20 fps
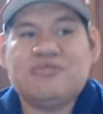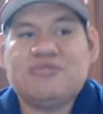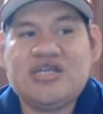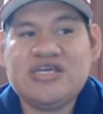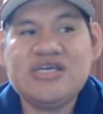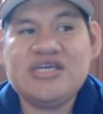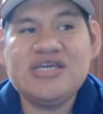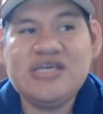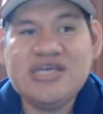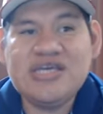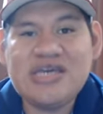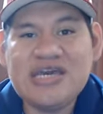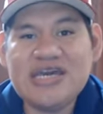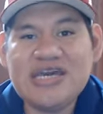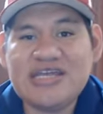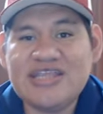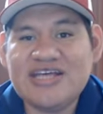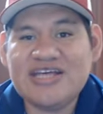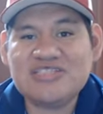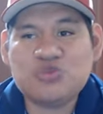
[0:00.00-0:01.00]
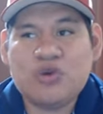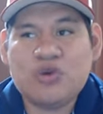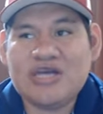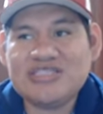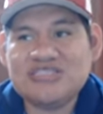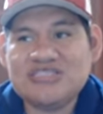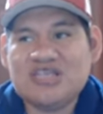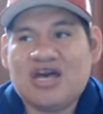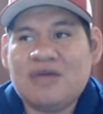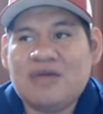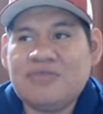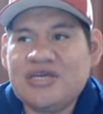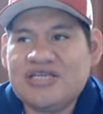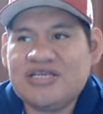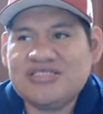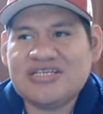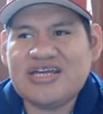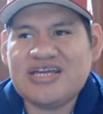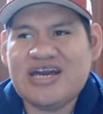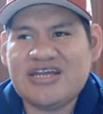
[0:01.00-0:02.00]
money, and that's why I stopped,
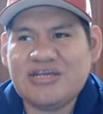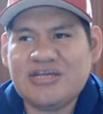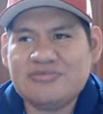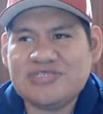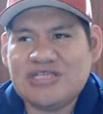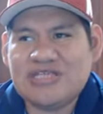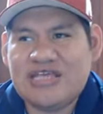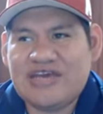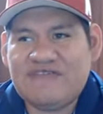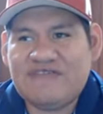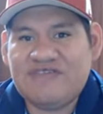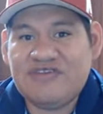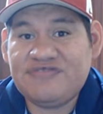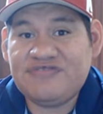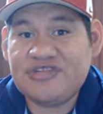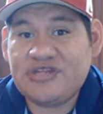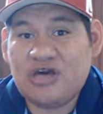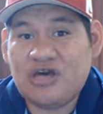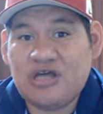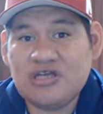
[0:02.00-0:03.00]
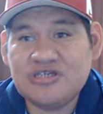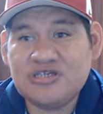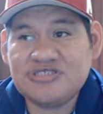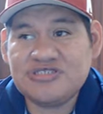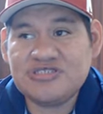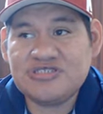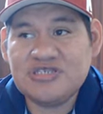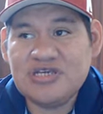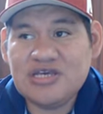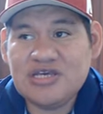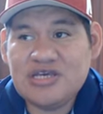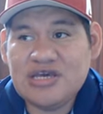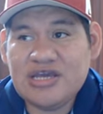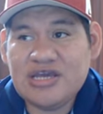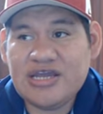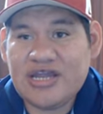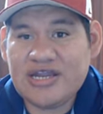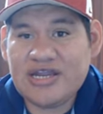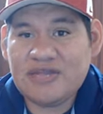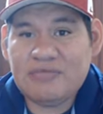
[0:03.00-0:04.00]
because it got up to $50
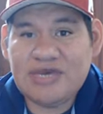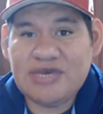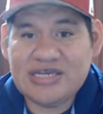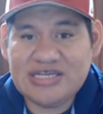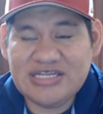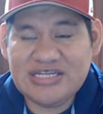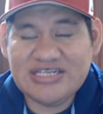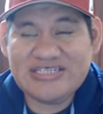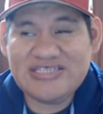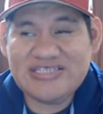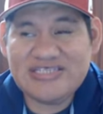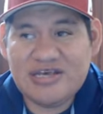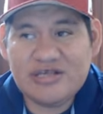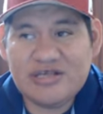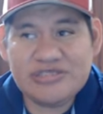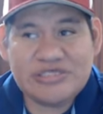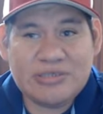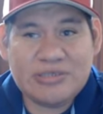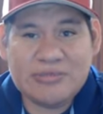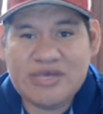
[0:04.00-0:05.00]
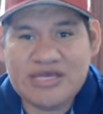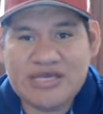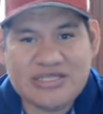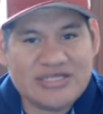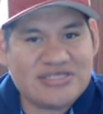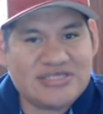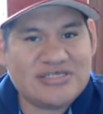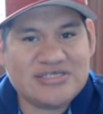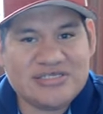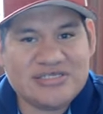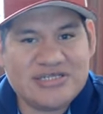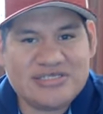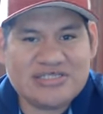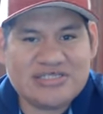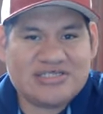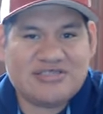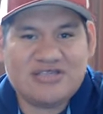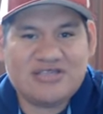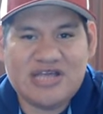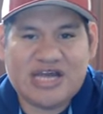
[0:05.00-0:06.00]
and I didn't make any sales. And I'm like,
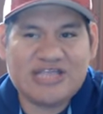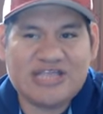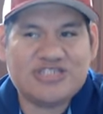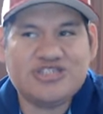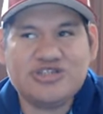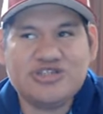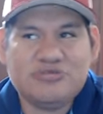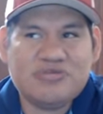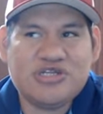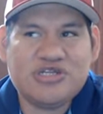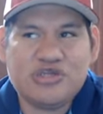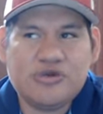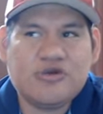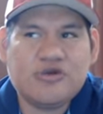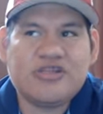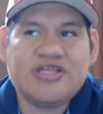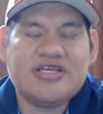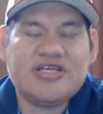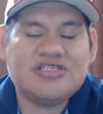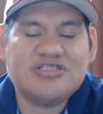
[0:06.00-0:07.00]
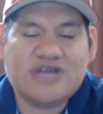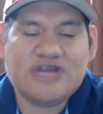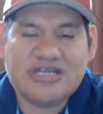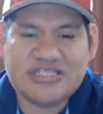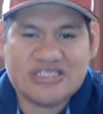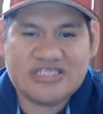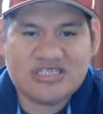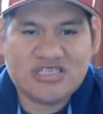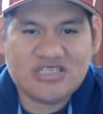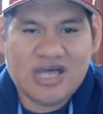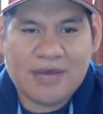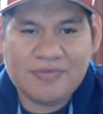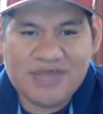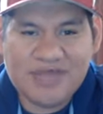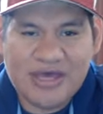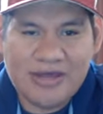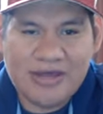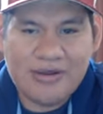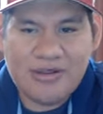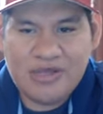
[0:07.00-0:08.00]
this I shouldn't be doing this. So I just stopped
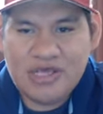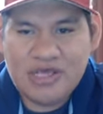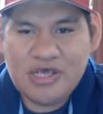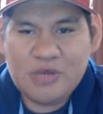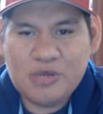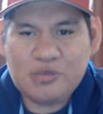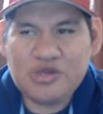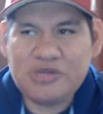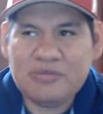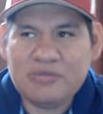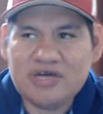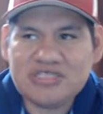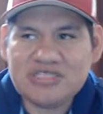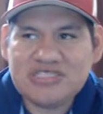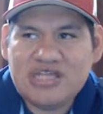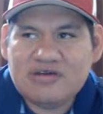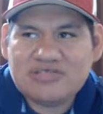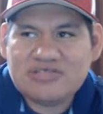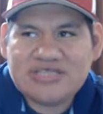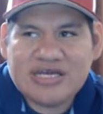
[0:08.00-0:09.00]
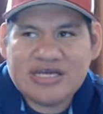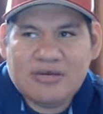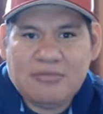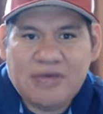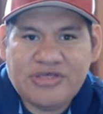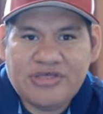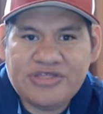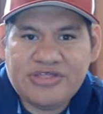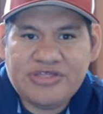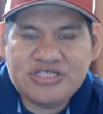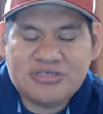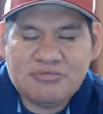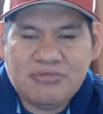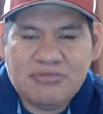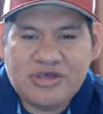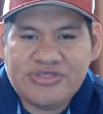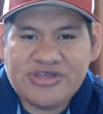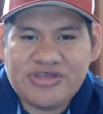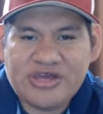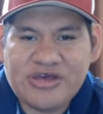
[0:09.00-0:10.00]
that pretty much. Now it's a
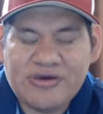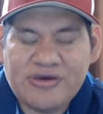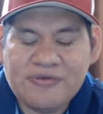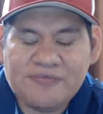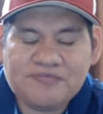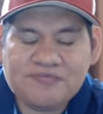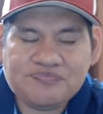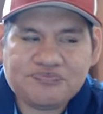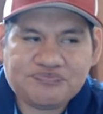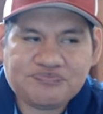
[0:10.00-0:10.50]
month ago.